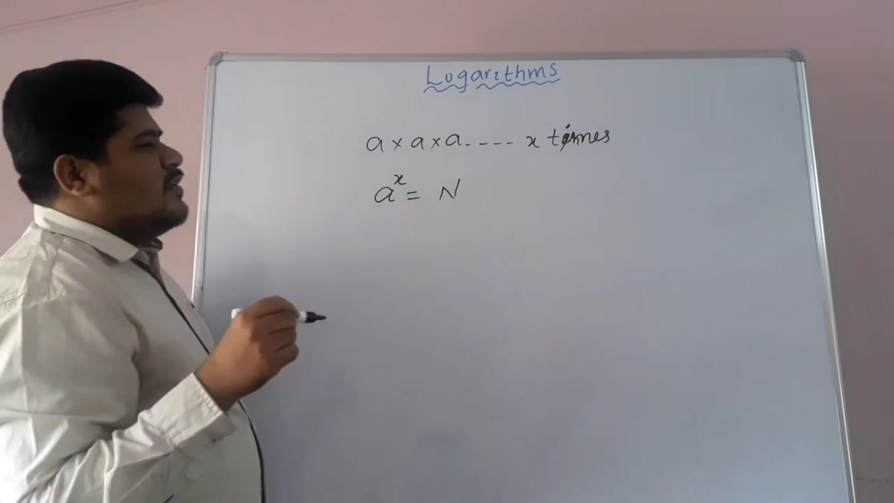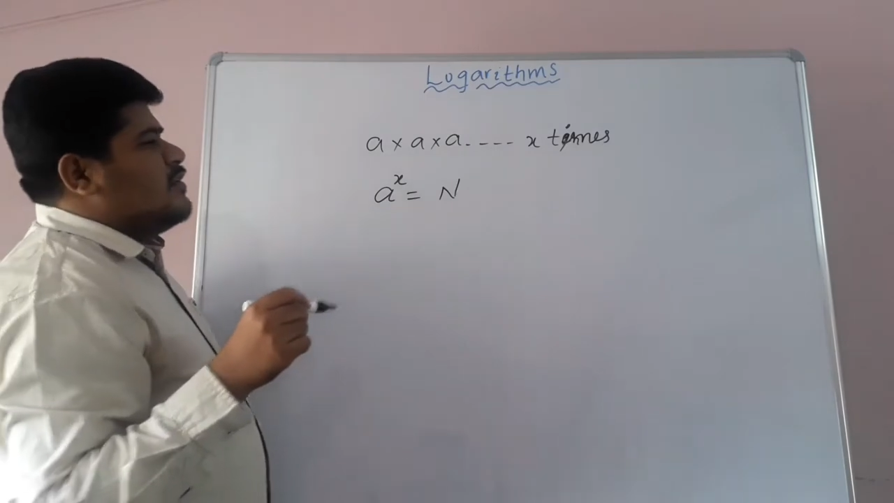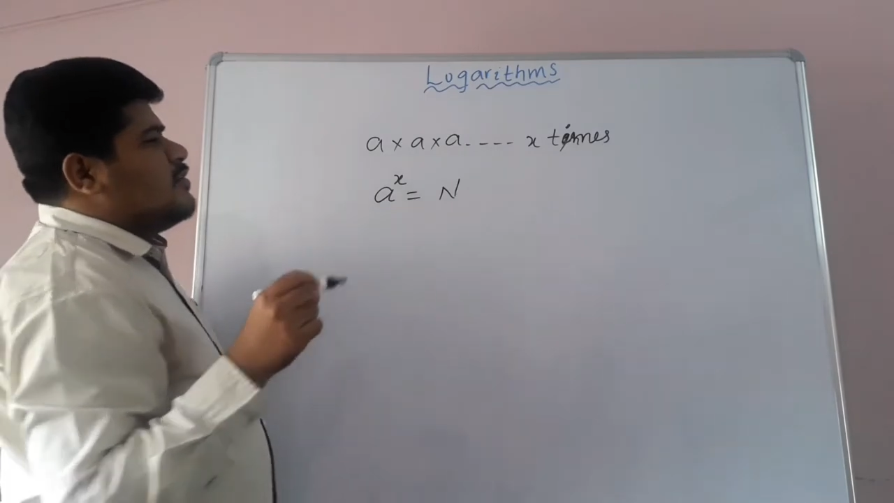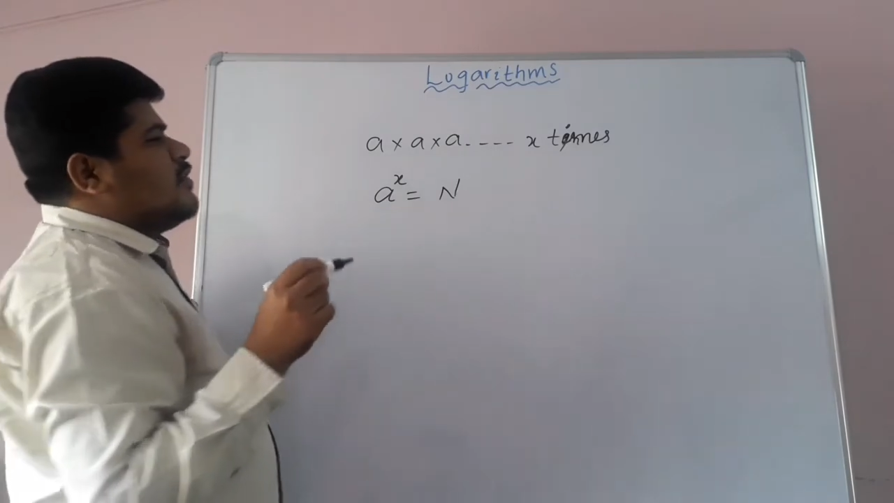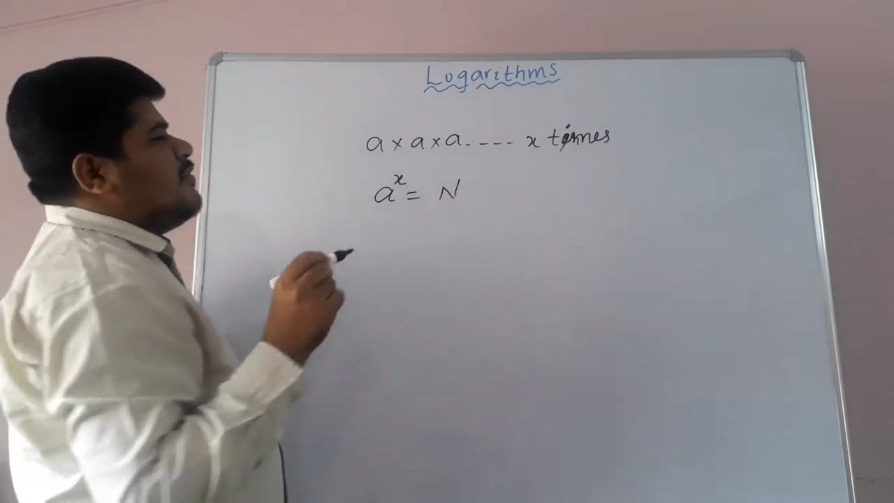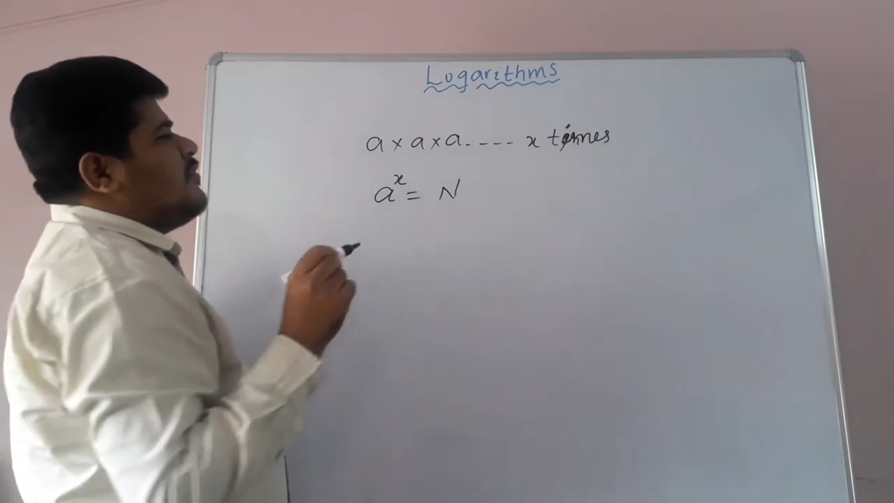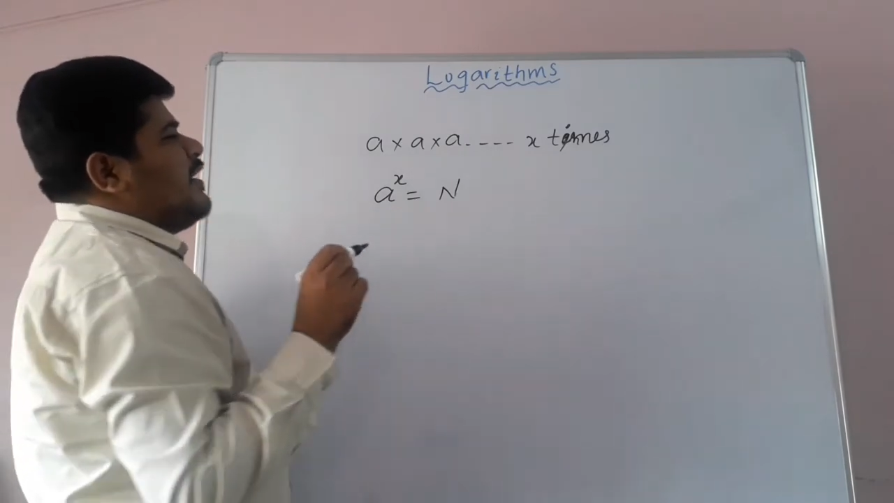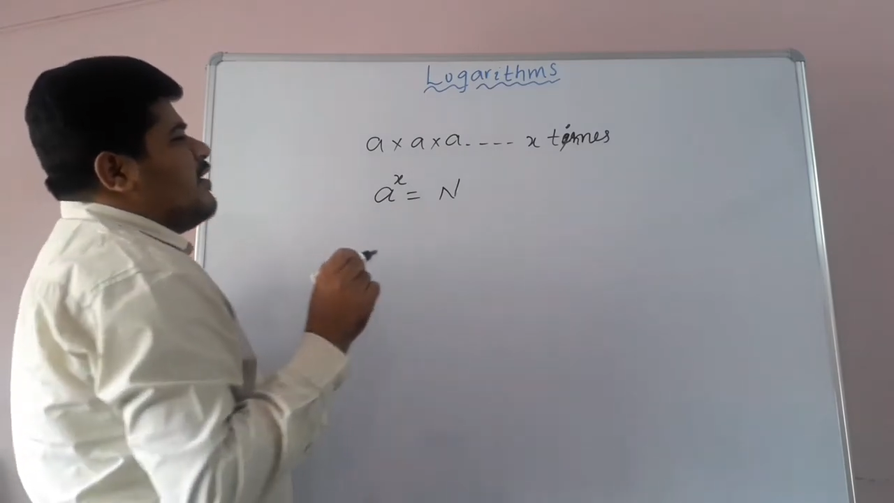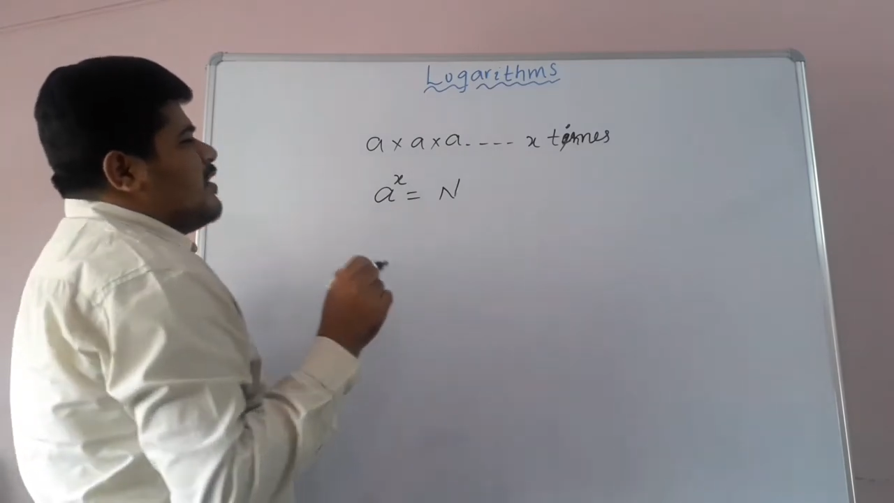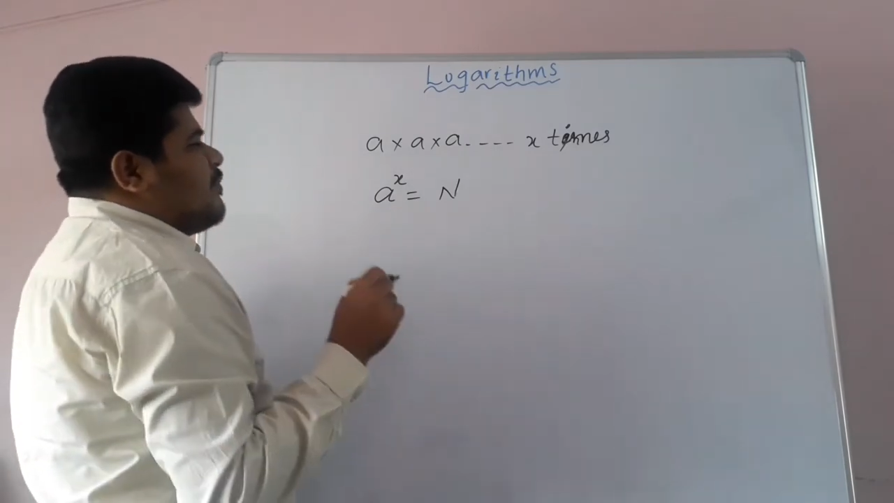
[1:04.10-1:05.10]
so if
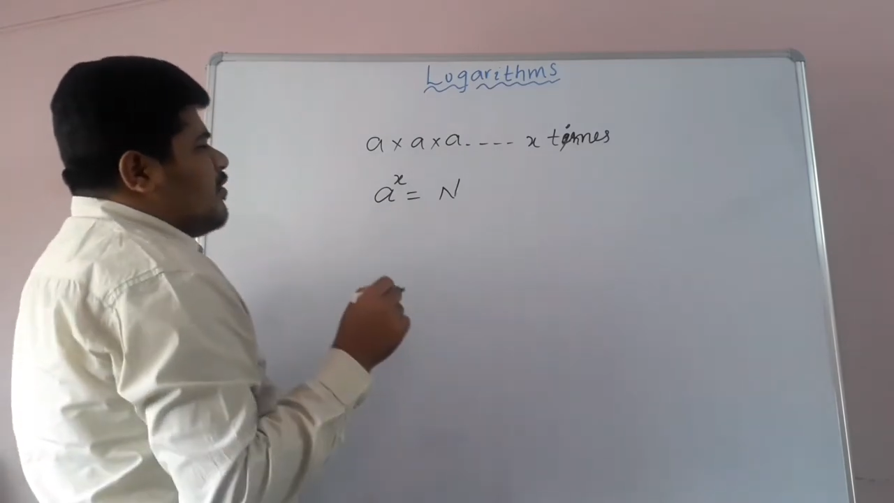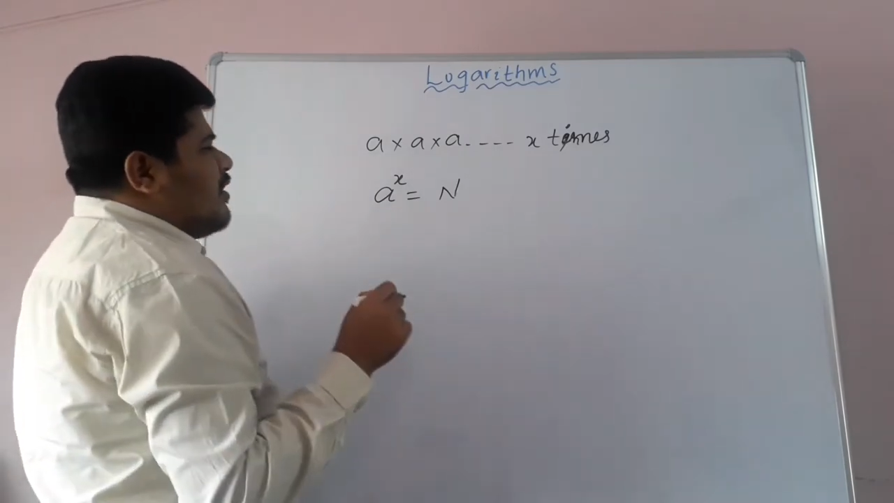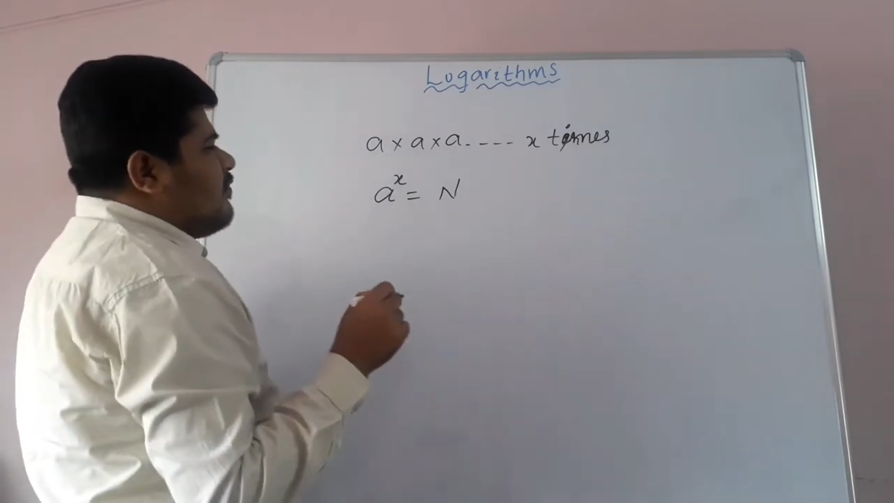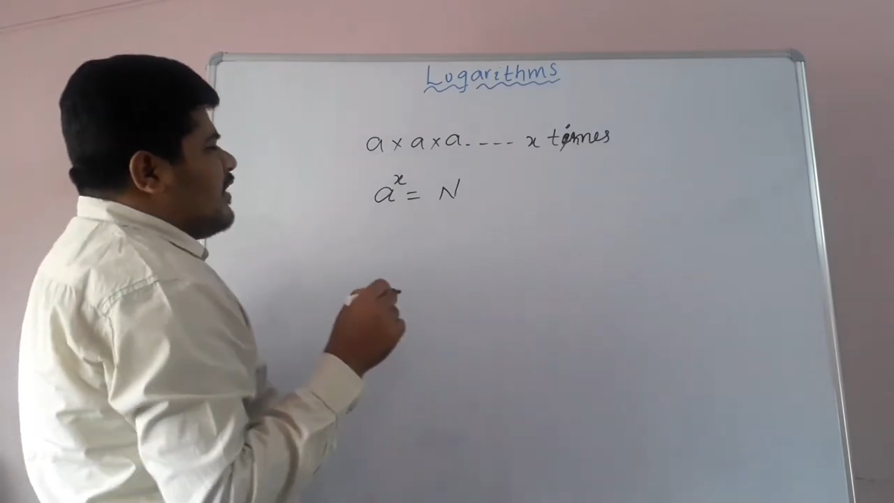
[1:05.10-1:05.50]
a to the power of